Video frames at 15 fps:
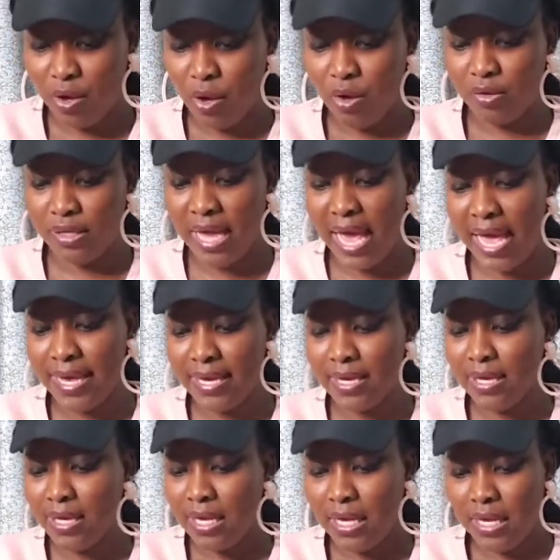
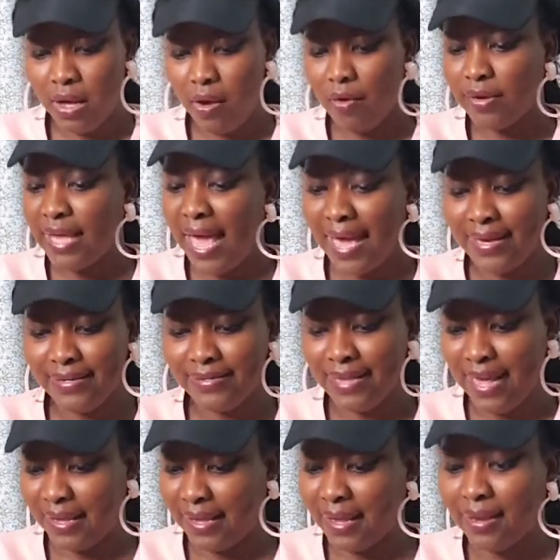Okay,
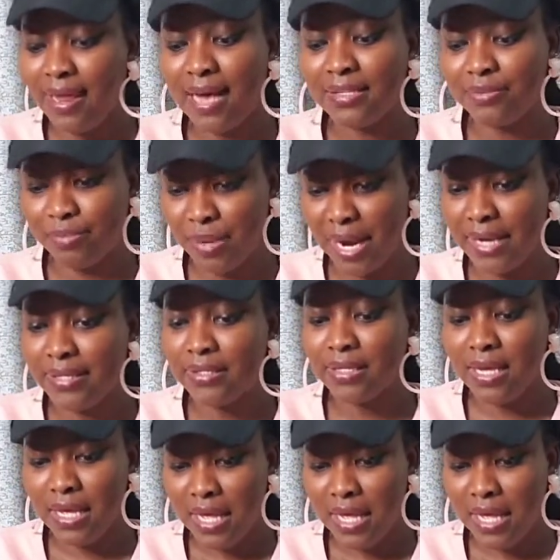that girl has brain.